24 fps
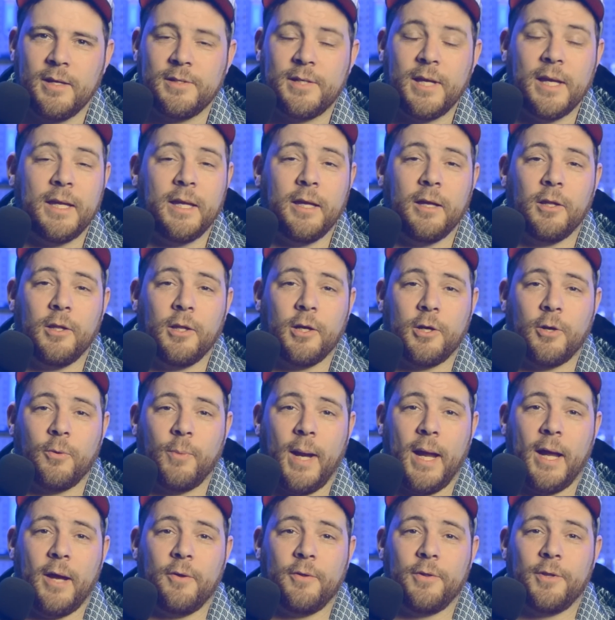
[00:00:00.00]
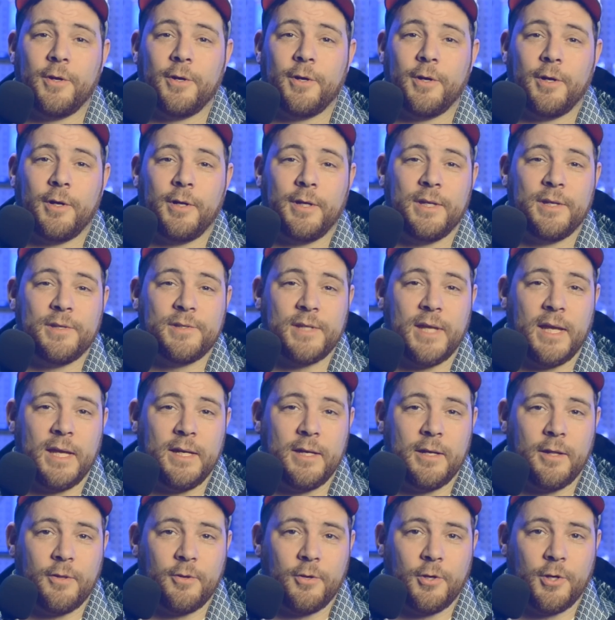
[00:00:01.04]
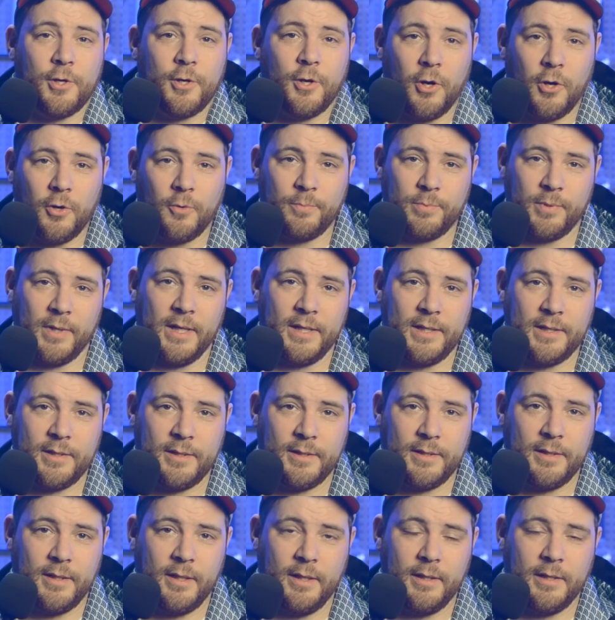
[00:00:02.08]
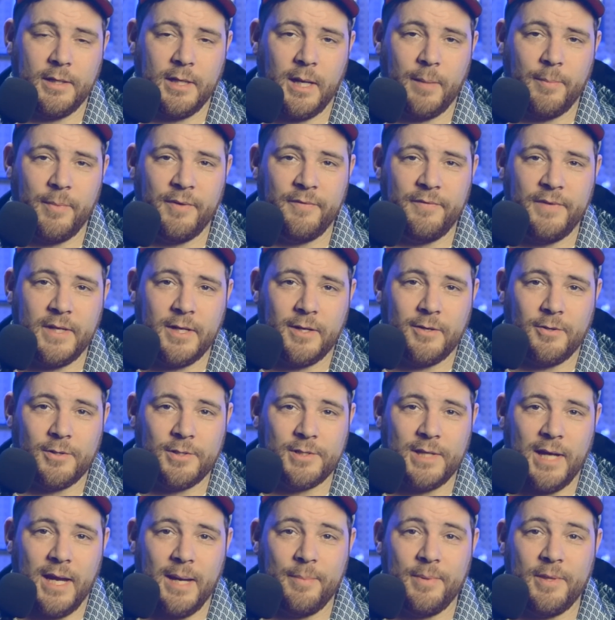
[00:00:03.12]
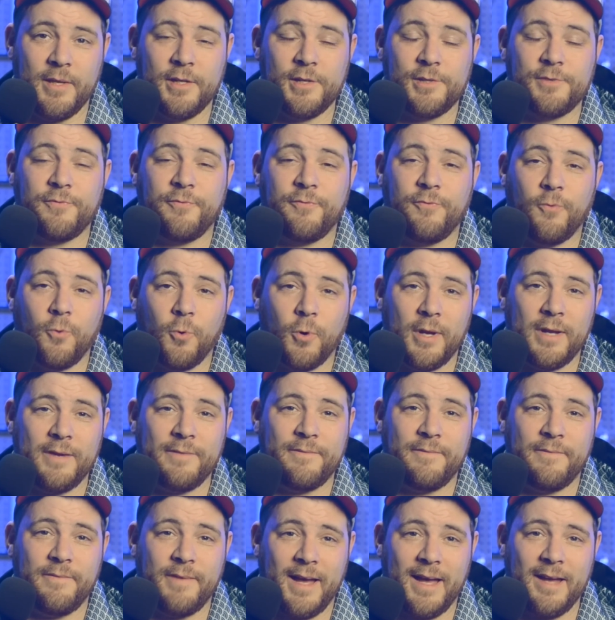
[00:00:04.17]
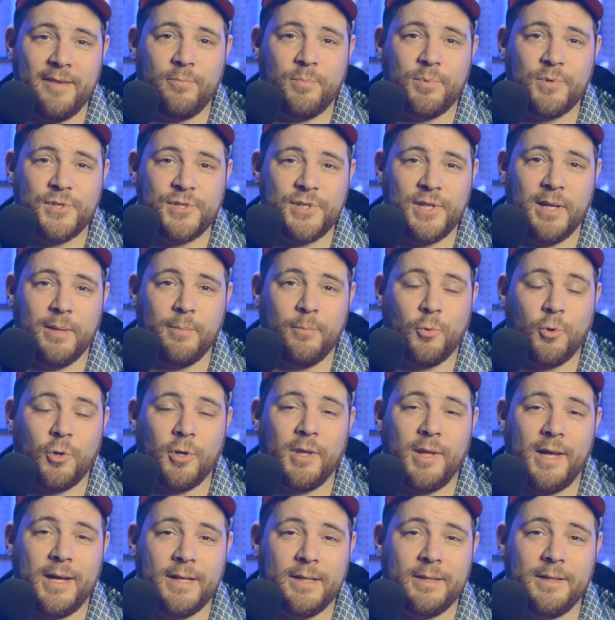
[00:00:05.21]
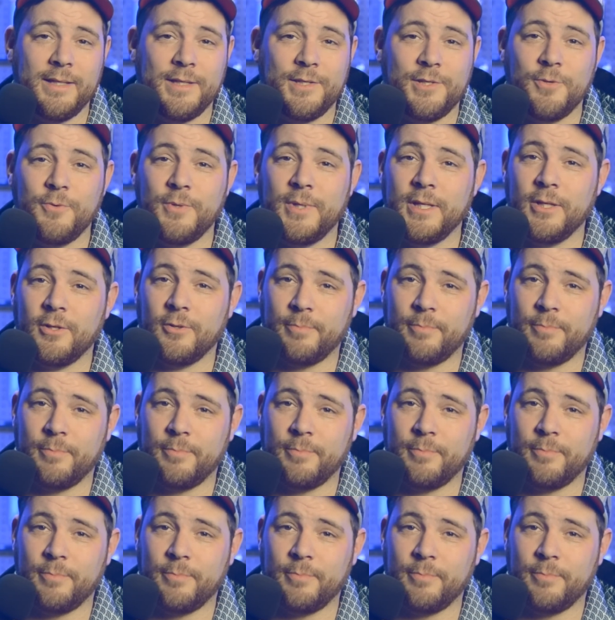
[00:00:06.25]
Taking a look around, there is another culprit, a common vehicle type that is 45% more likely to kill